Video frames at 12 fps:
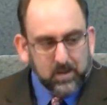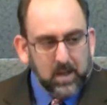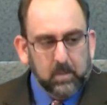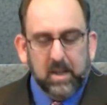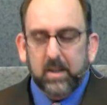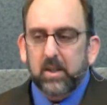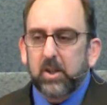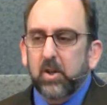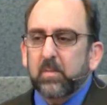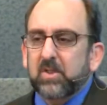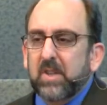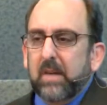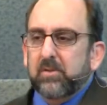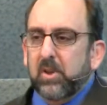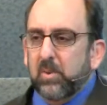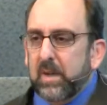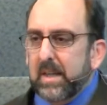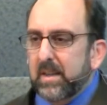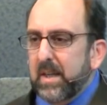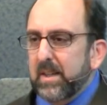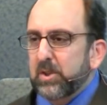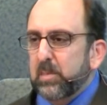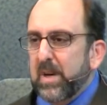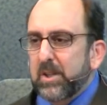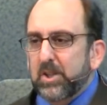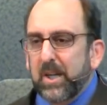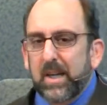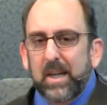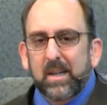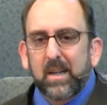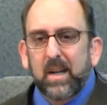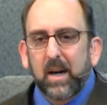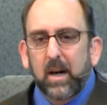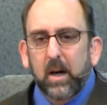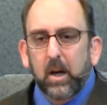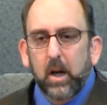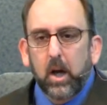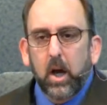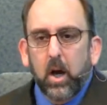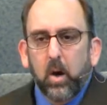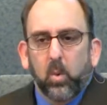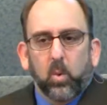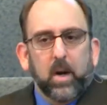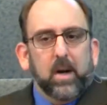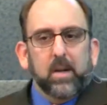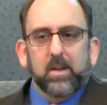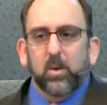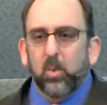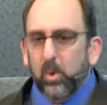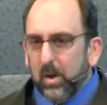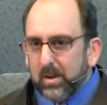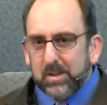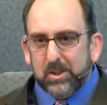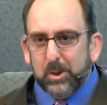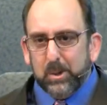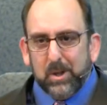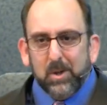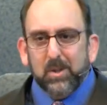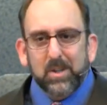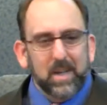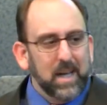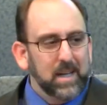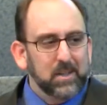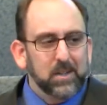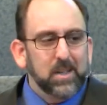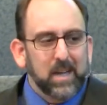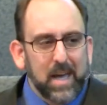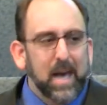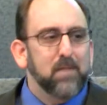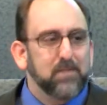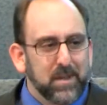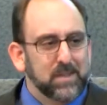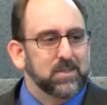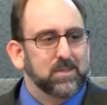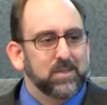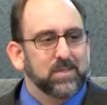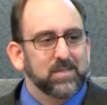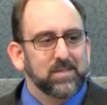you almost have to read the expression in here, where in the world did you go today? Good heavens.